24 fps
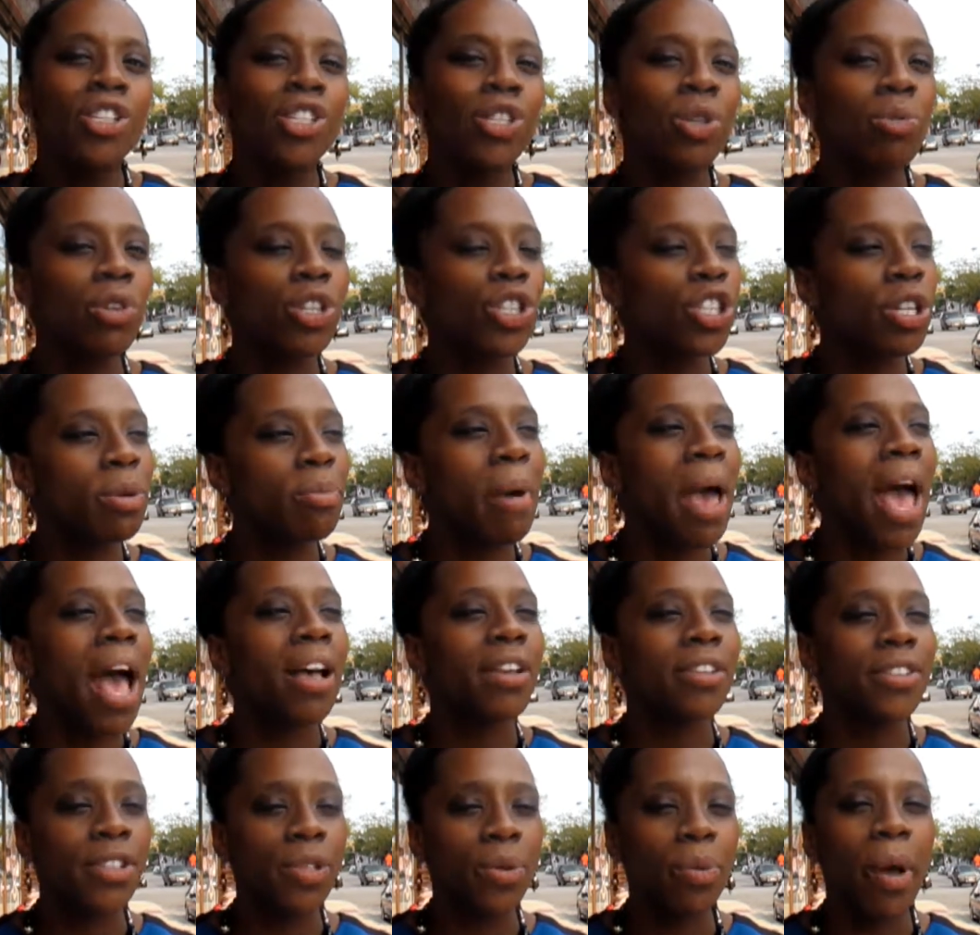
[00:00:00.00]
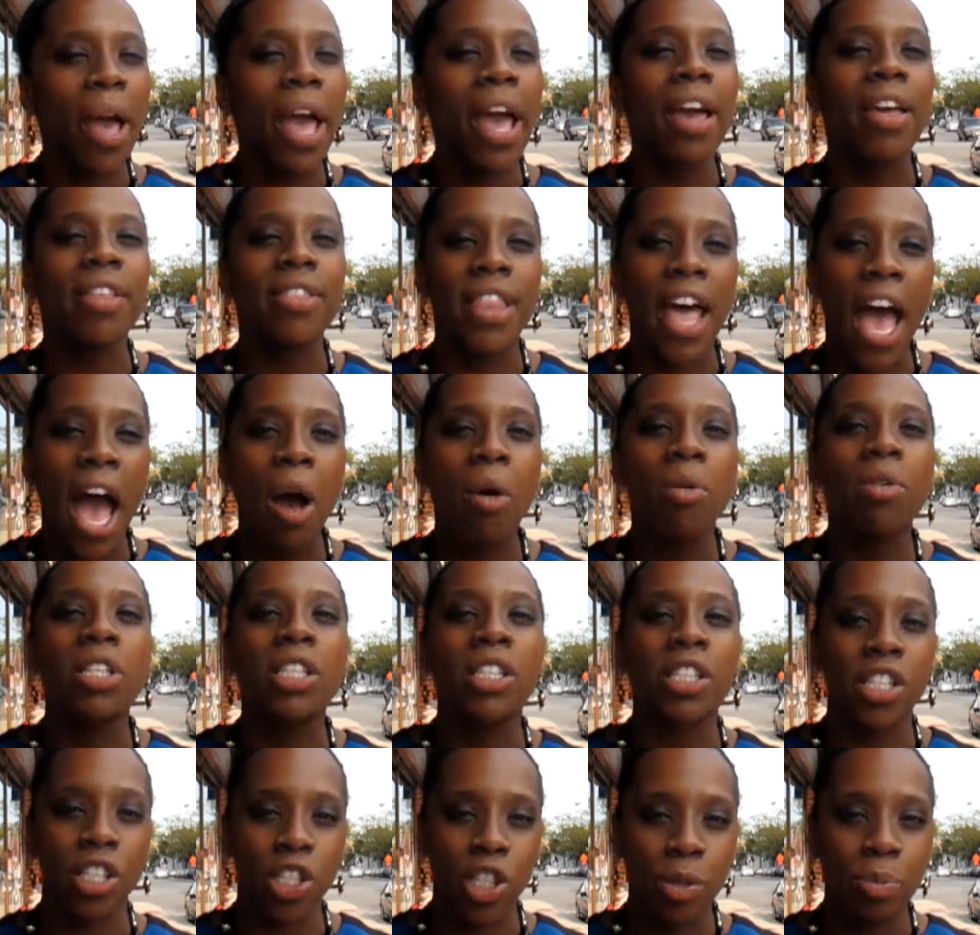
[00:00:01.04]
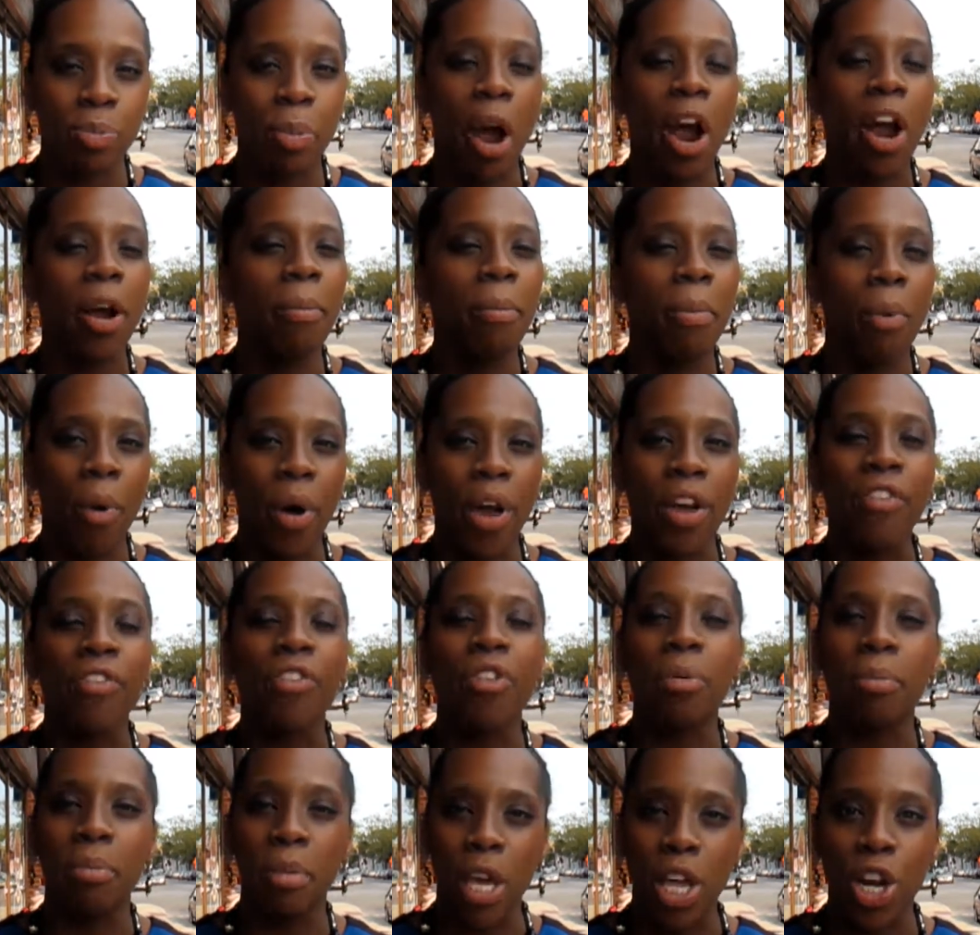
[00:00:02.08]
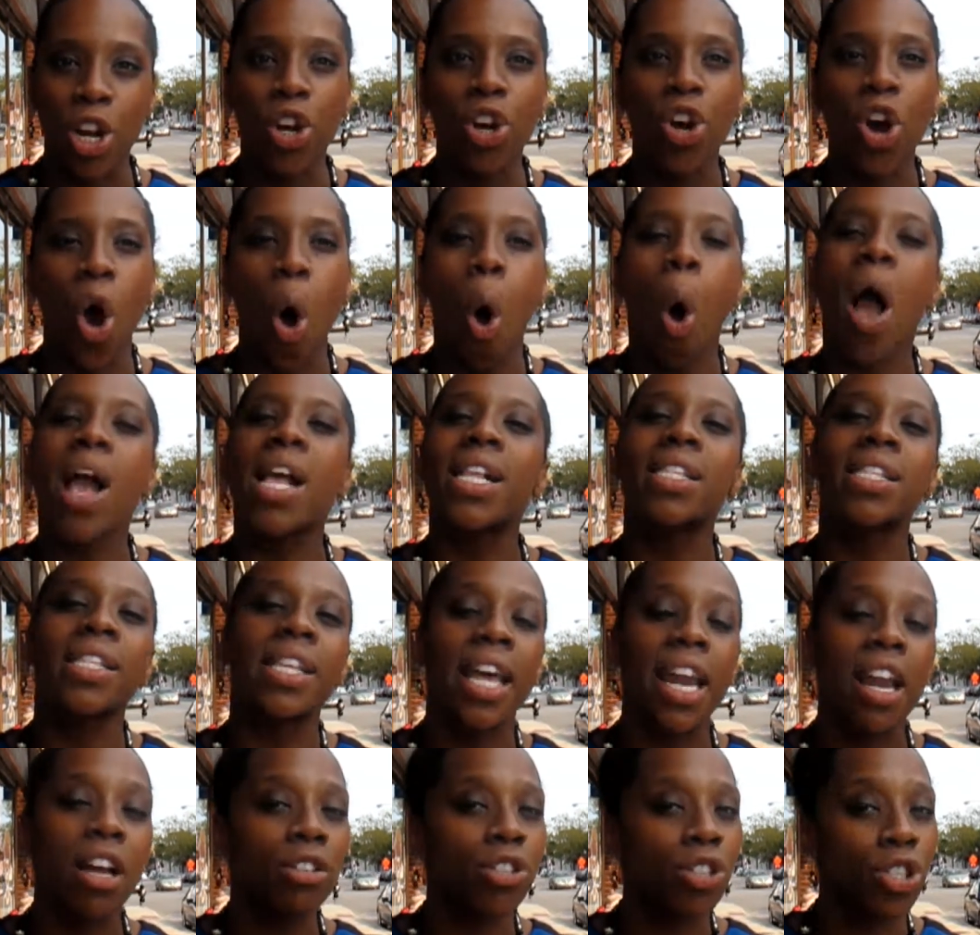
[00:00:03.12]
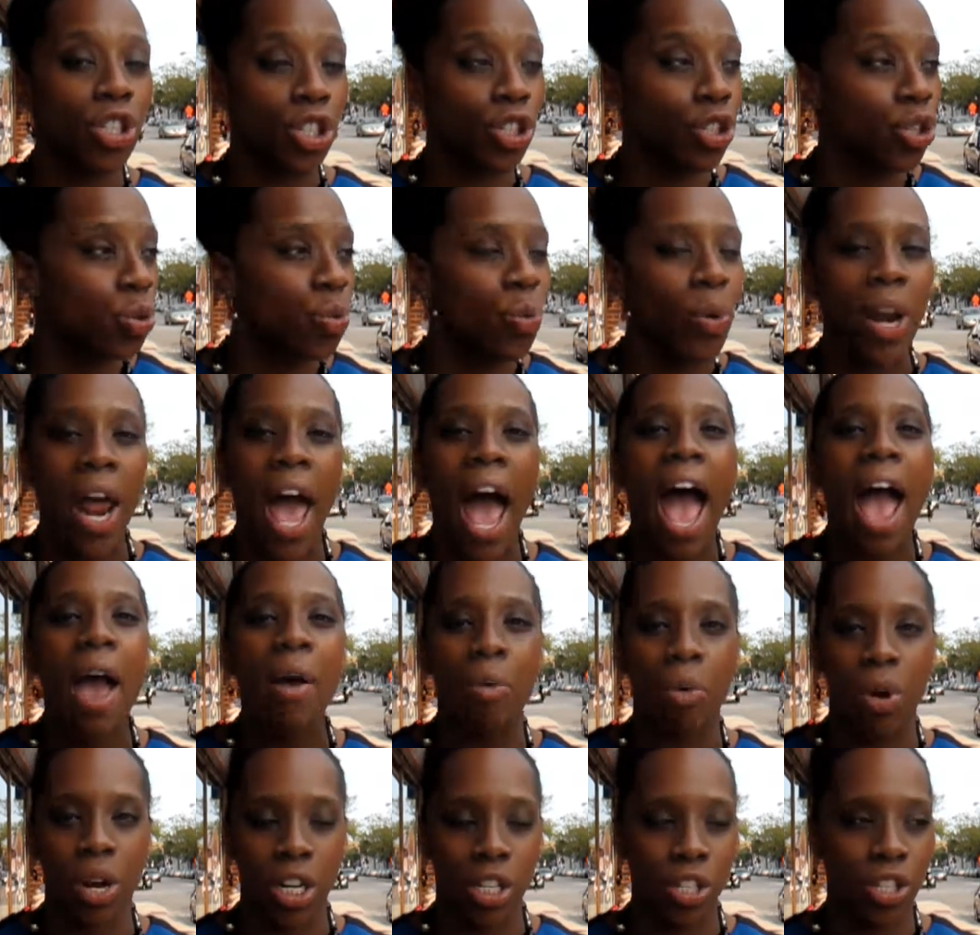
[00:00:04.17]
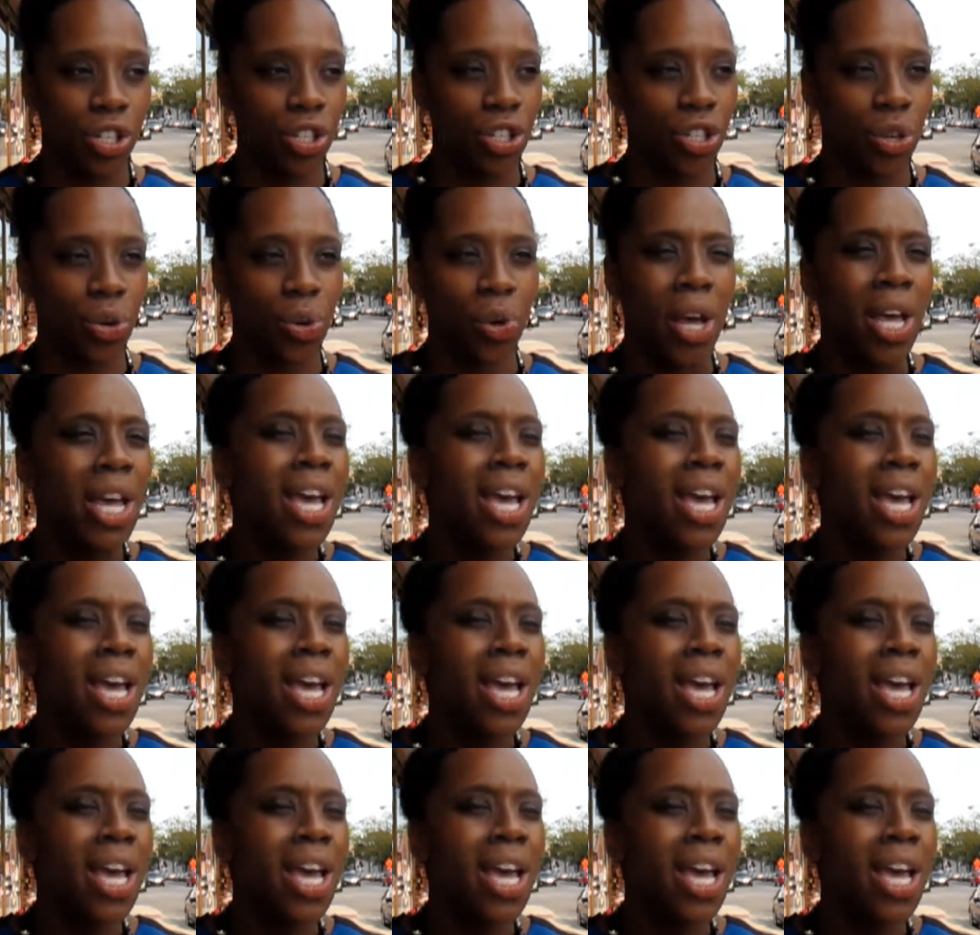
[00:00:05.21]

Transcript: So when she passed away, that was the spark point for me to go and set up to do what I wanted to do.